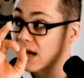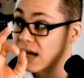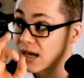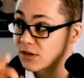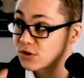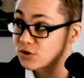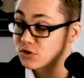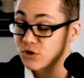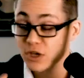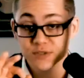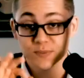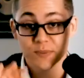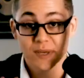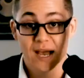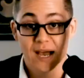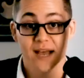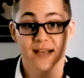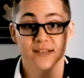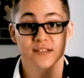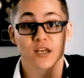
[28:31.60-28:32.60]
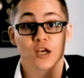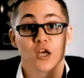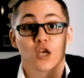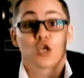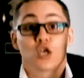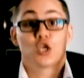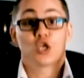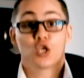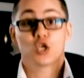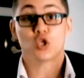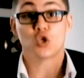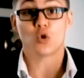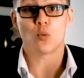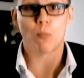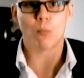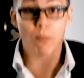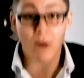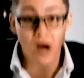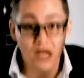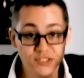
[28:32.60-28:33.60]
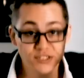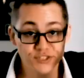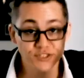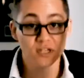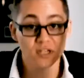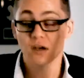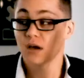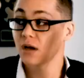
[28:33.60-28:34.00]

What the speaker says: trust me, guys, you must